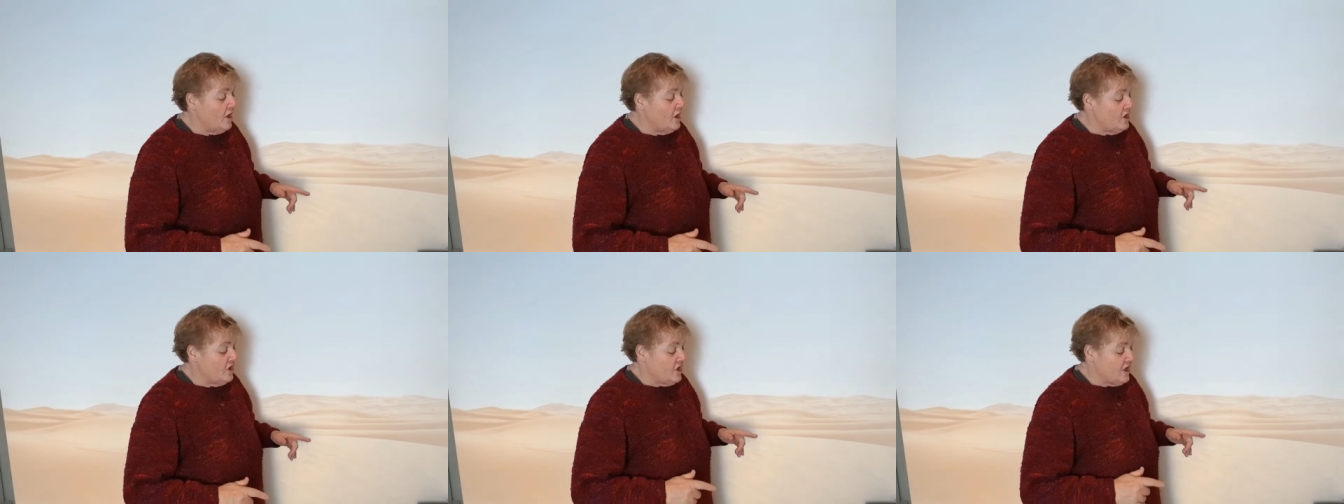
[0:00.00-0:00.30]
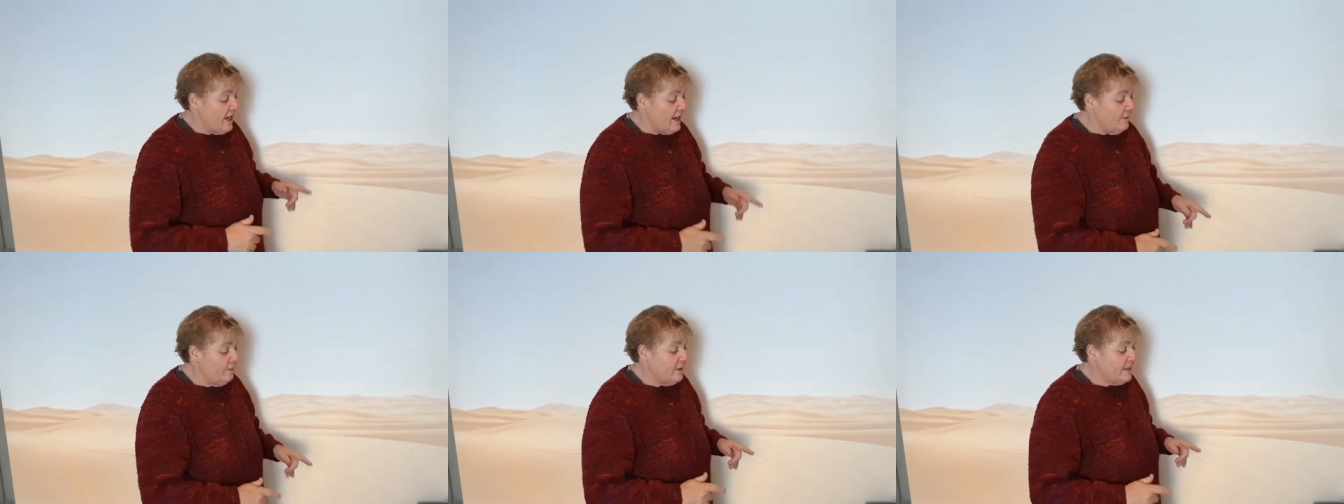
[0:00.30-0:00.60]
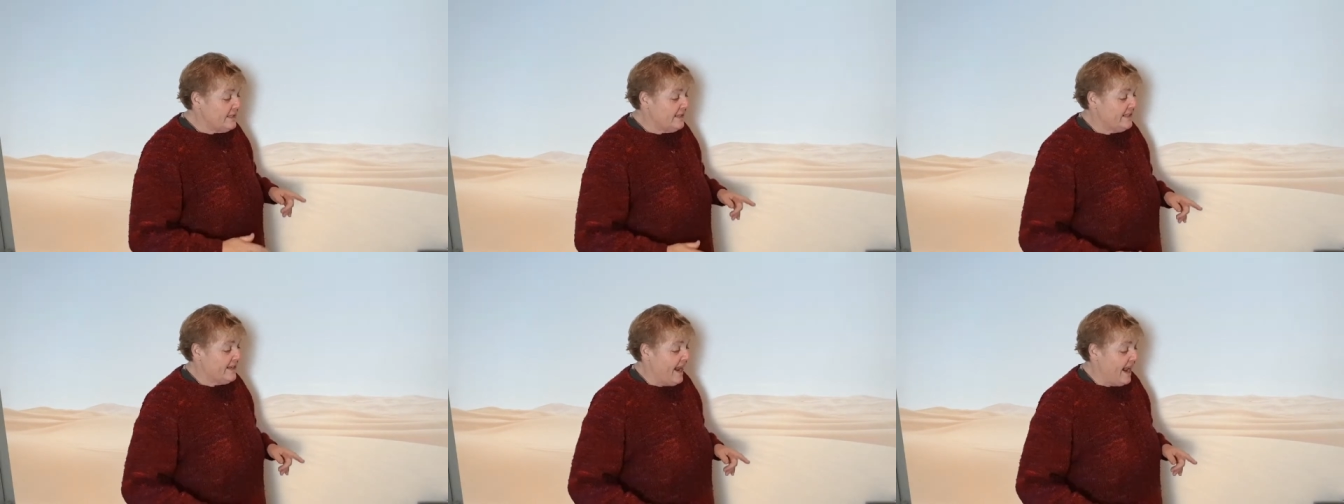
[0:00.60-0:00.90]
she
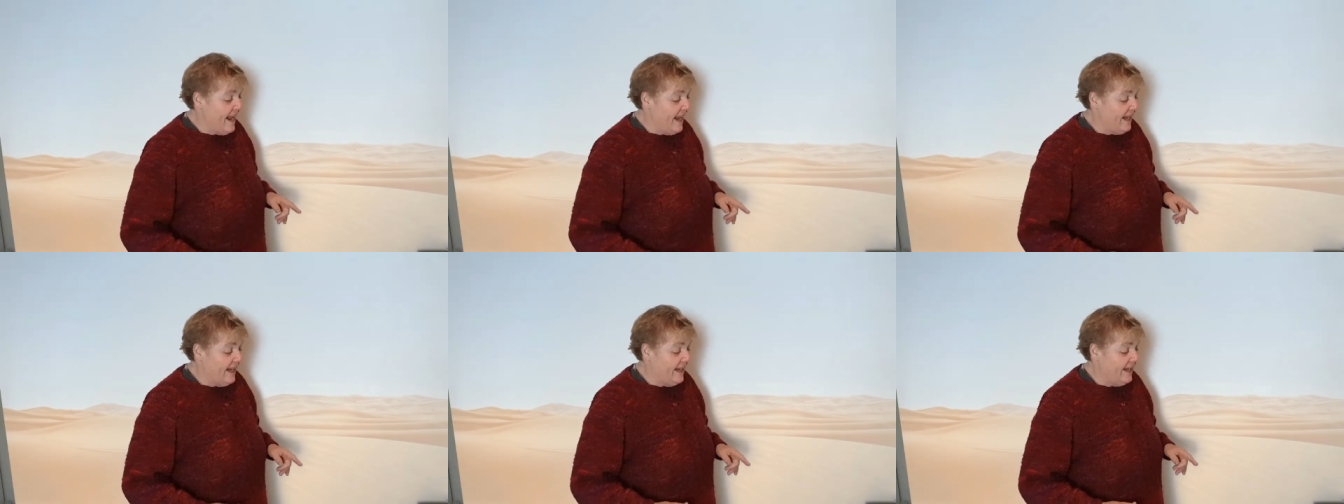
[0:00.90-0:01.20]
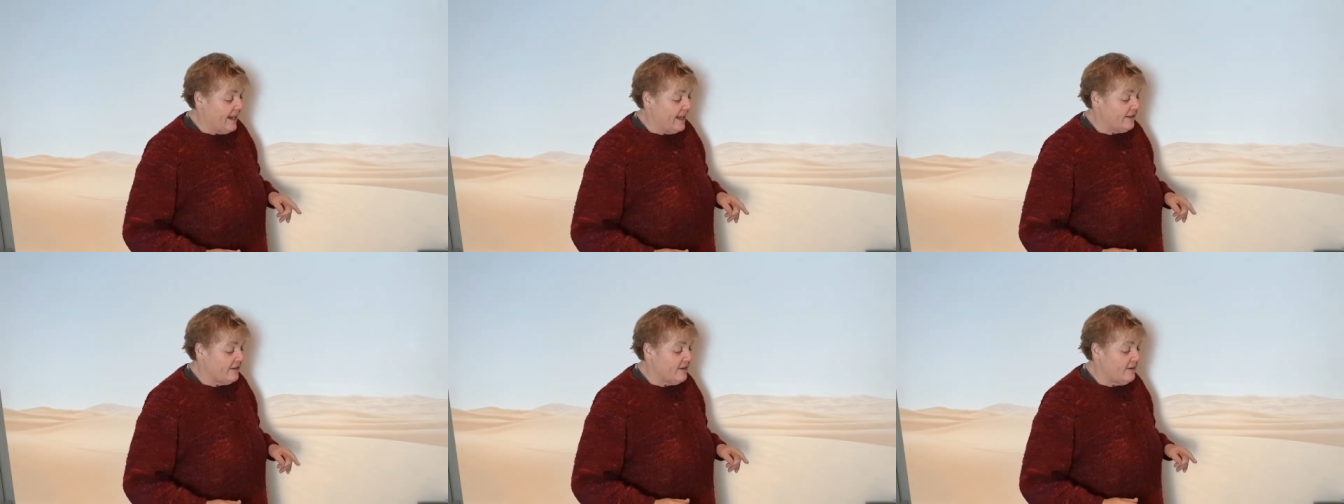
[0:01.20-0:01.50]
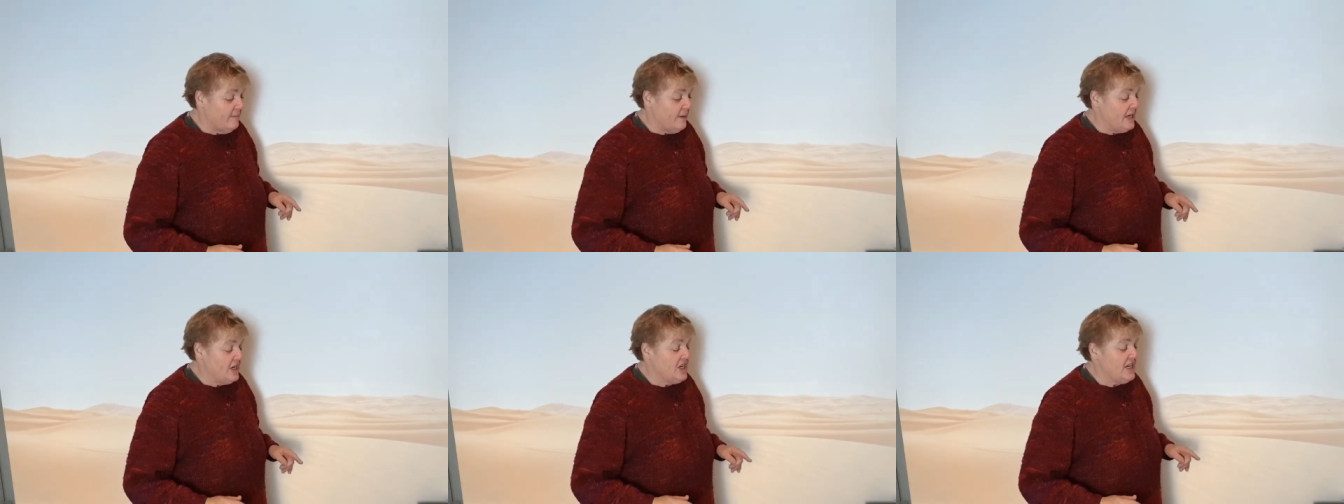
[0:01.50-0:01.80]
was standing next to
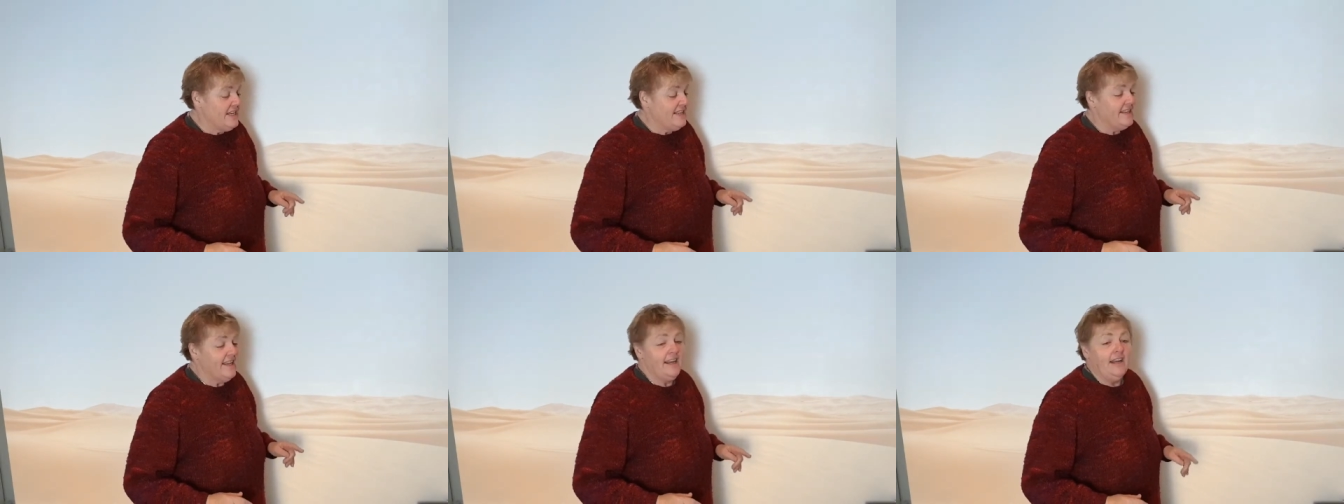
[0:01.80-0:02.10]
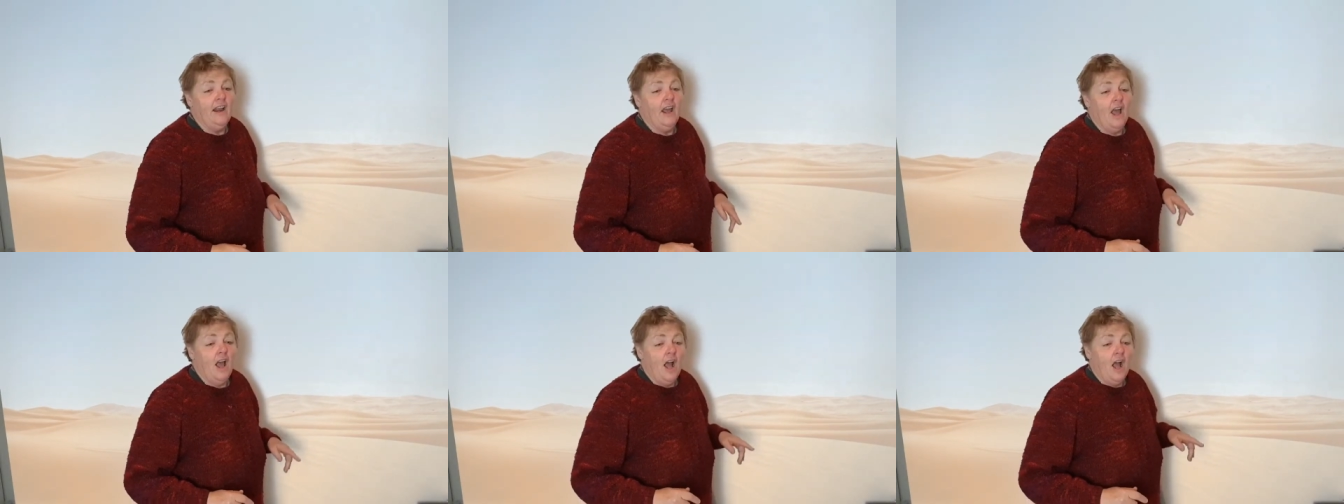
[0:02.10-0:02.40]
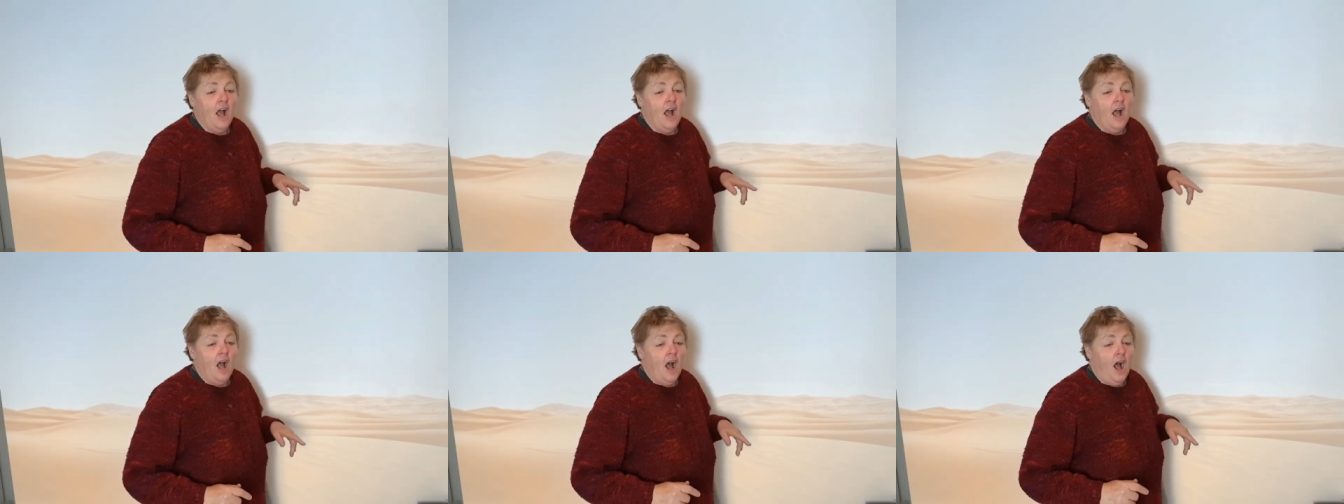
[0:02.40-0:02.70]
me and she said,
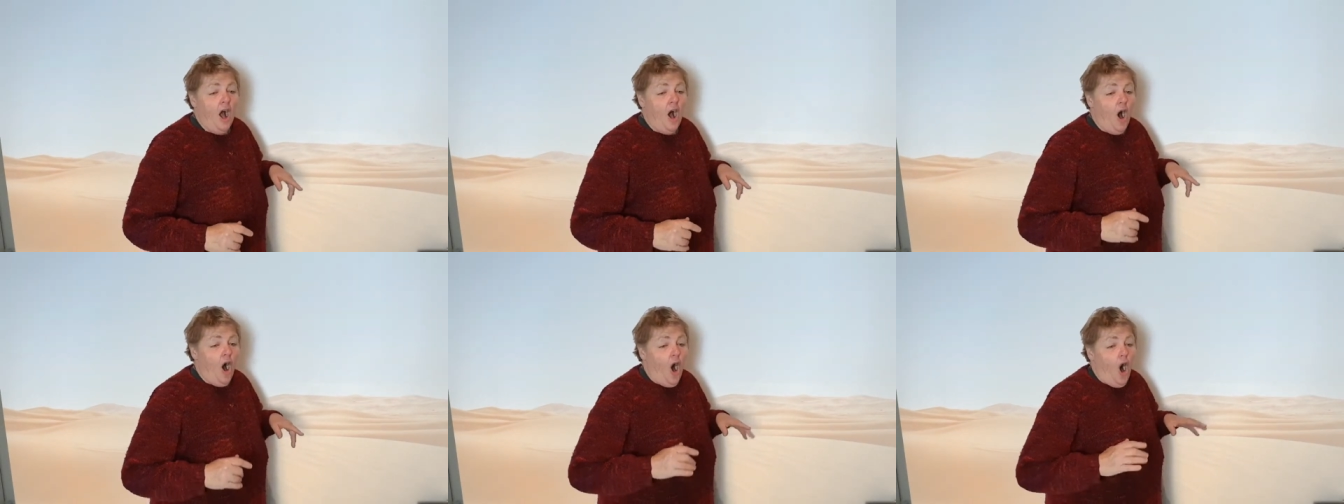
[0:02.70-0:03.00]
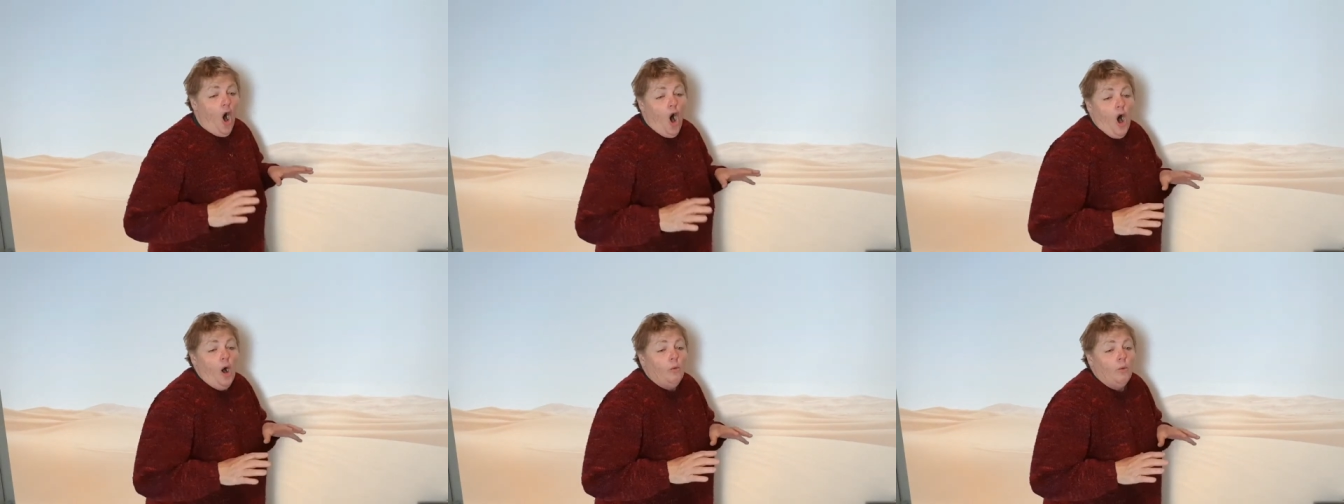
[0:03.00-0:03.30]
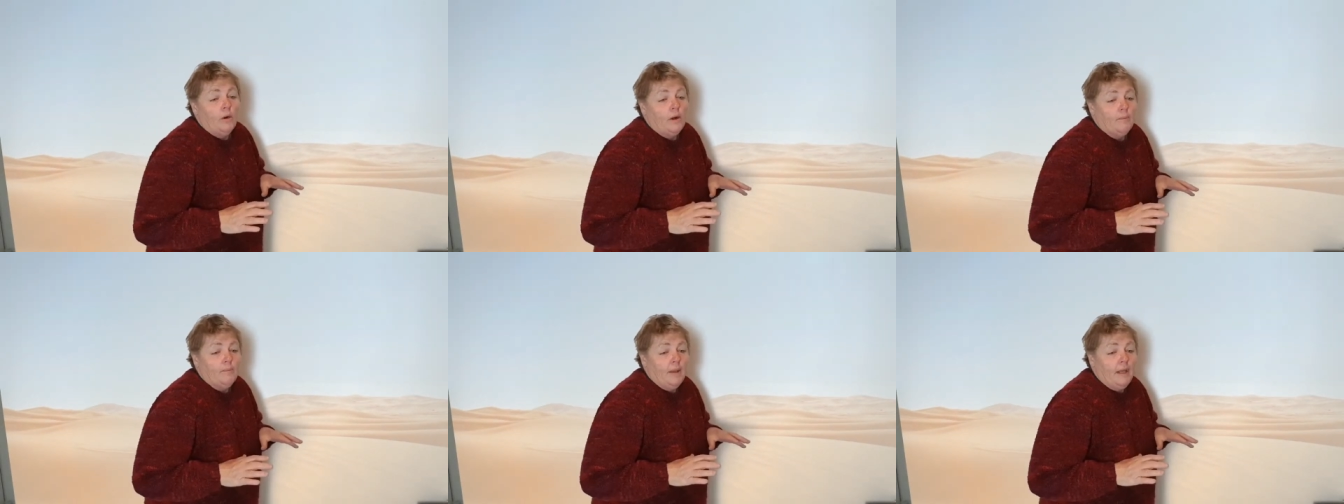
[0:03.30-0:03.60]
"I
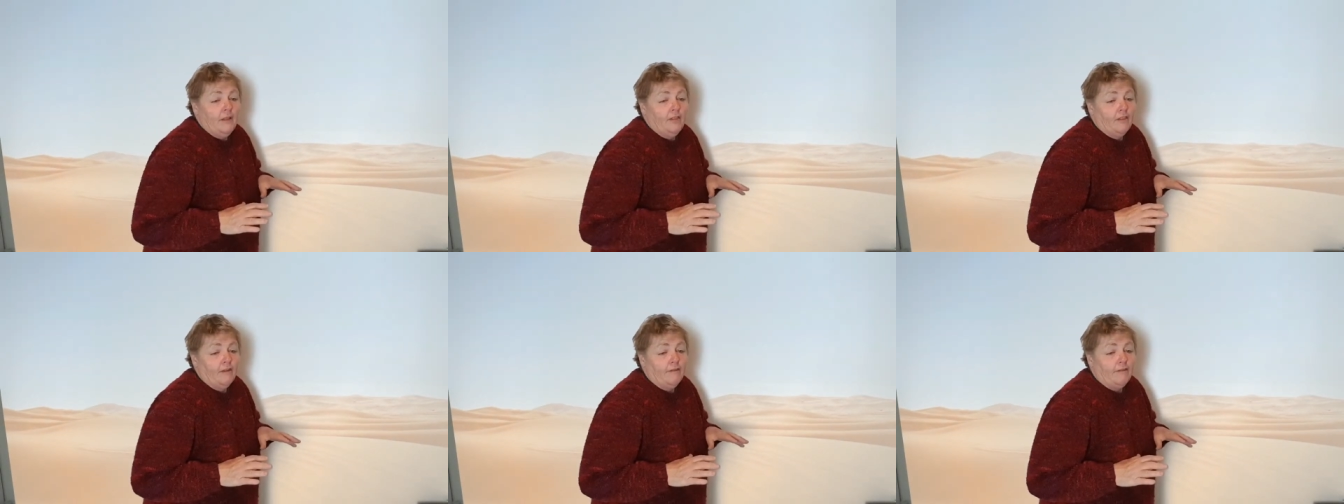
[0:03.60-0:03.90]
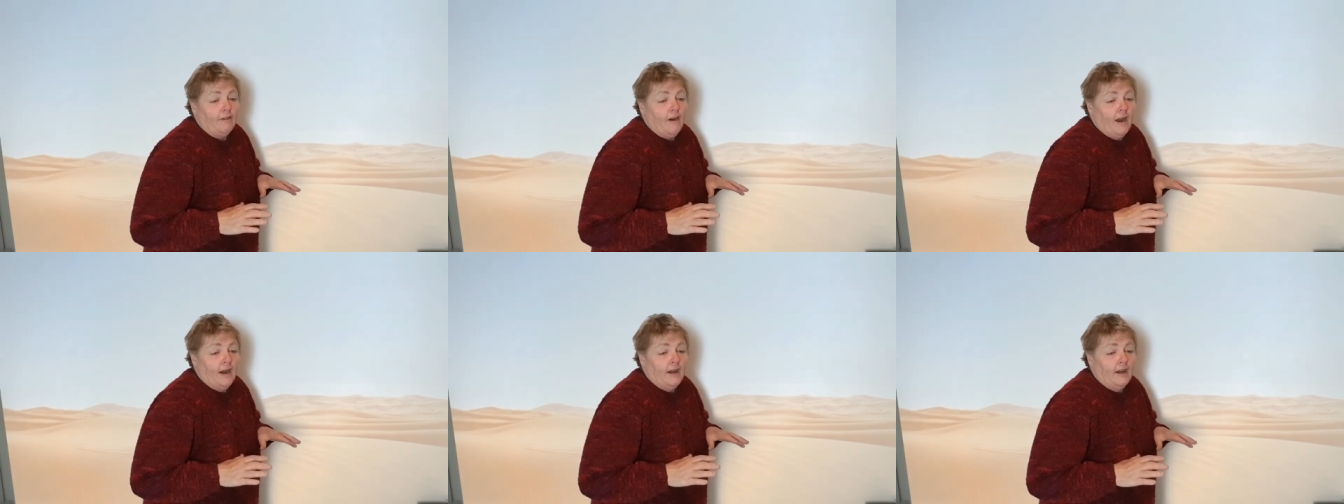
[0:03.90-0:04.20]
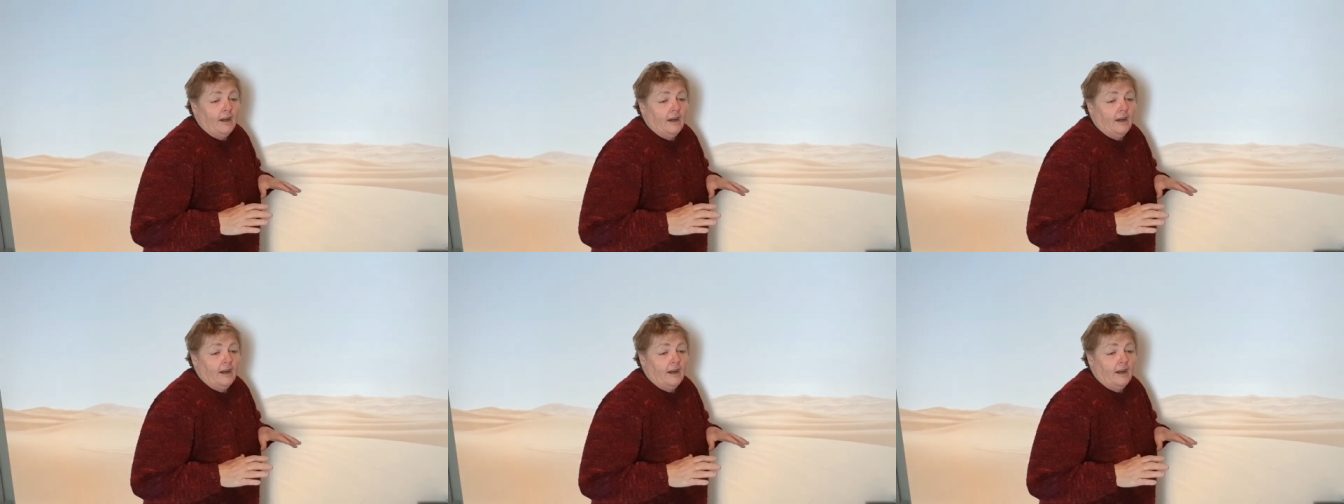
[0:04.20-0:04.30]
want to be in the front."